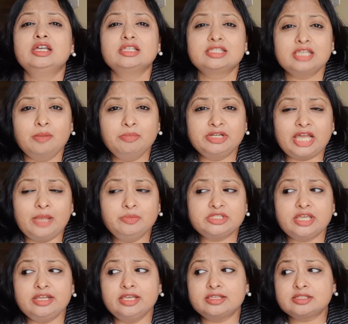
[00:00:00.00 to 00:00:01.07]
Sometimes
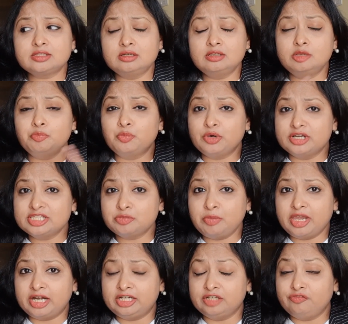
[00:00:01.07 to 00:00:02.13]
an external
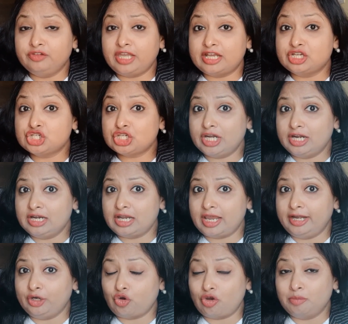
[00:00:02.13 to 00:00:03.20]
perspective can shed
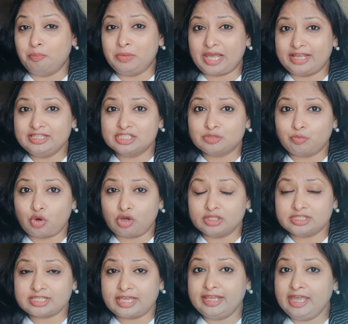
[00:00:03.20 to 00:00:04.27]
light on blind
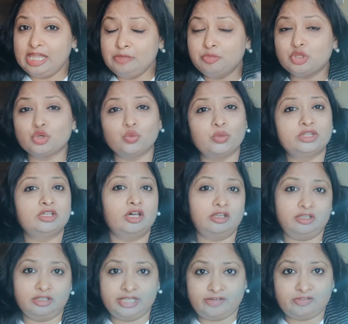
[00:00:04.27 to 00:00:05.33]
spots and help you with
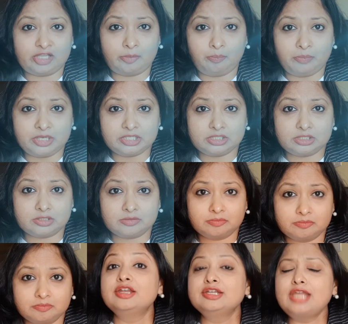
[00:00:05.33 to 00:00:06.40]
career development.
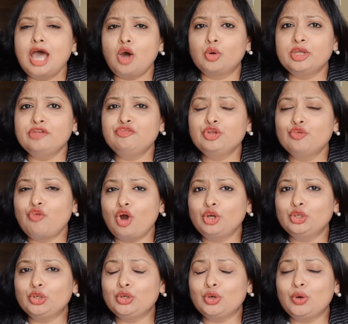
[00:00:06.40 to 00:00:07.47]
Now, if you
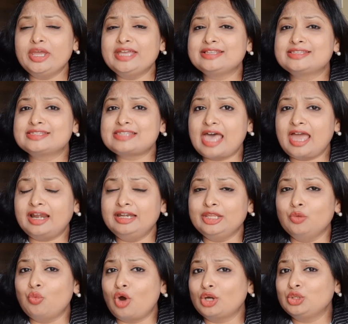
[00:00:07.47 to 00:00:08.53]
want to know exactly
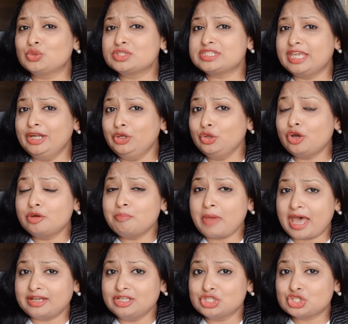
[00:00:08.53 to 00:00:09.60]
what to say to your
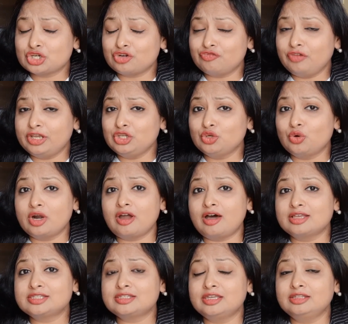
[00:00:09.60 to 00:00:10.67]
manager when you are
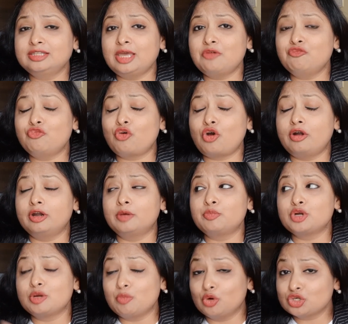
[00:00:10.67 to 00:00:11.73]
asking them for a
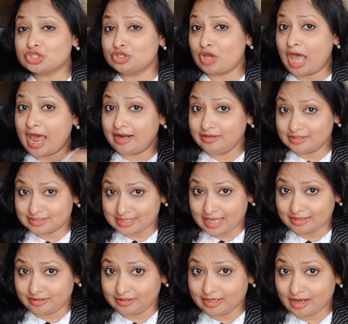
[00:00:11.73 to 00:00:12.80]
promotion and a
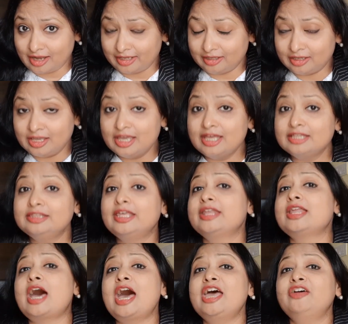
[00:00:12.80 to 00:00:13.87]
salary hike,
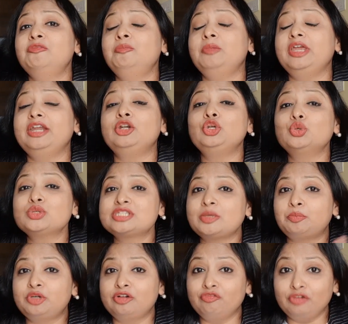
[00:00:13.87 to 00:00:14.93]
then I have made two
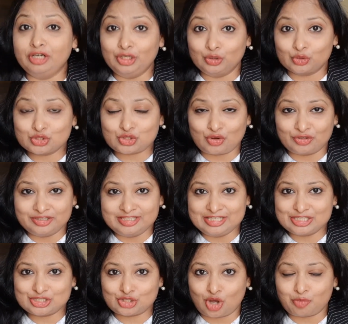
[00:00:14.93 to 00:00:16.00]
separate videos on
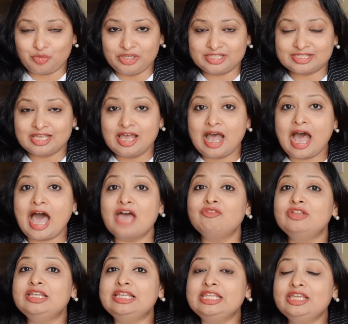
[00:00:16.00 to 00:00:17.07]
these topics. I
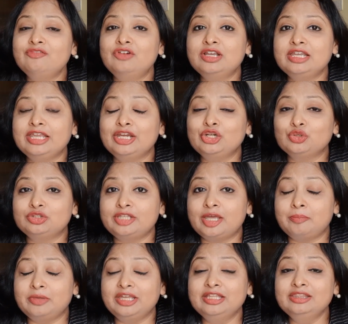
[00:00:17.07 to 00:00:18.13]
will leave a link to
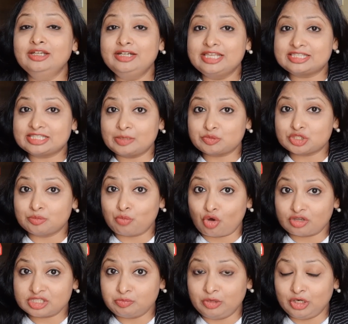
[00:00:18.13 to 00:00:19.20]
them in the description
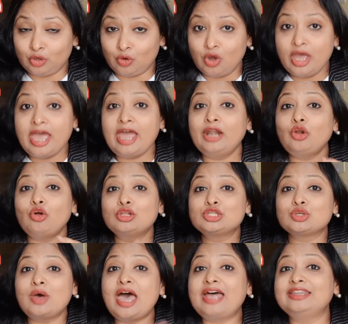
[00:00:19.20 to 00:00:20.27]
box below and
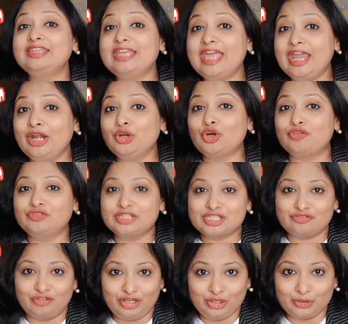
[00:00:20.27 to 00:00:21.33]
also at the end of
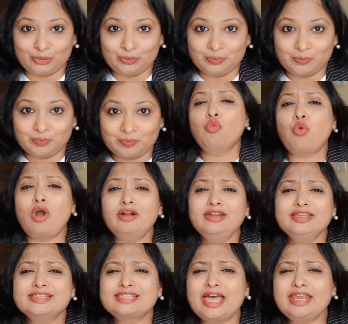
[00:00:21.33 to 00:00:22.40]
this video.
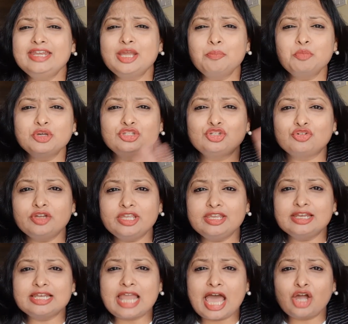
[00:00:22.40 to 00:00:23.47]
Warning sign number
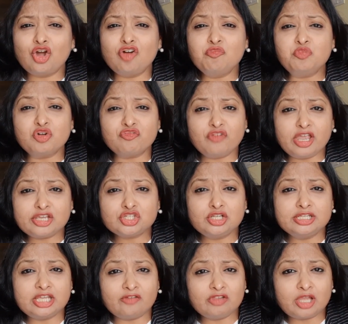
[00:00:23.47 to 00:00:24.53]
three, lack of
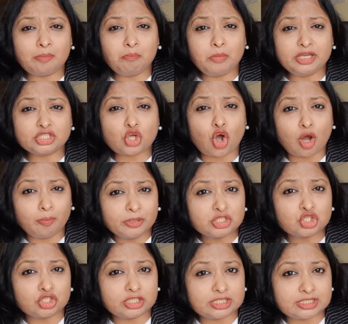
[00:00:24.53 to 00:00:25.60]
professional development
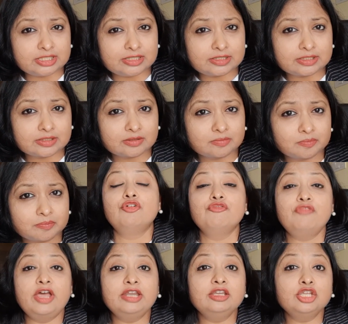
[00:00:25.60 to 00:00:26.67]
opportunities.
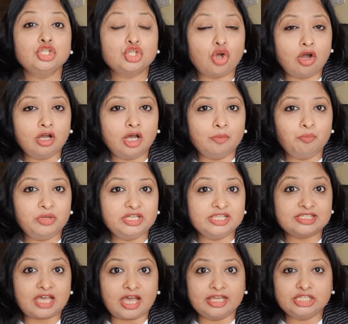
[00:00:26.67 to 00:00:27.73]
When your
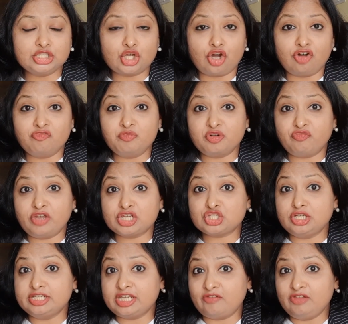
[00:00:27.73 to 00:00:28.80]
company's idea of
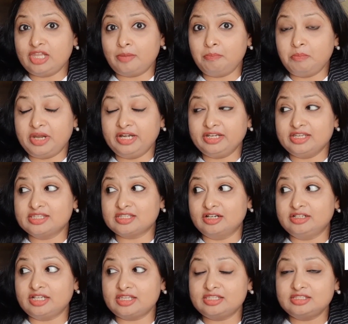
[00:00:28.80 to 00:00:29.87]
professional development is a
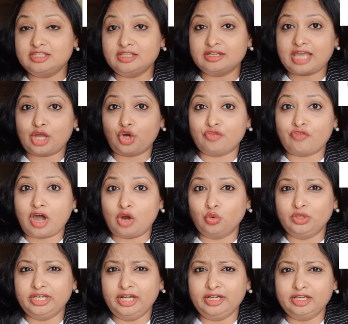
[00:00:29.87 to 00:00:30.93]
dusty rack of
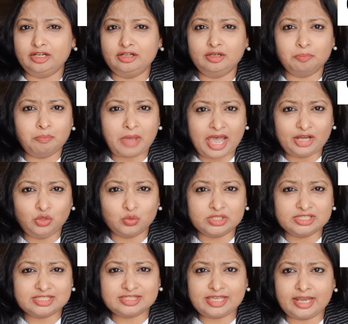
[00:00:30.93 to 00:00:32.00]
outdated
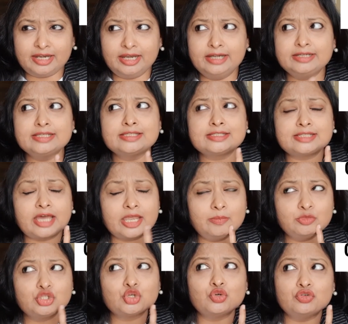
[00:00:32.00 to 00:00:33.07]
manuals, then it is
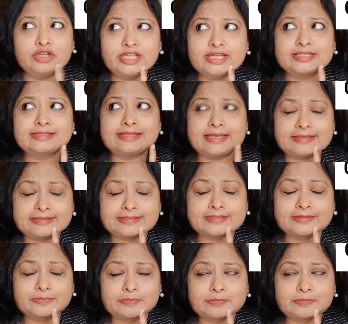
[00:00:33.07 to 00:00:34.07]
time to reassess.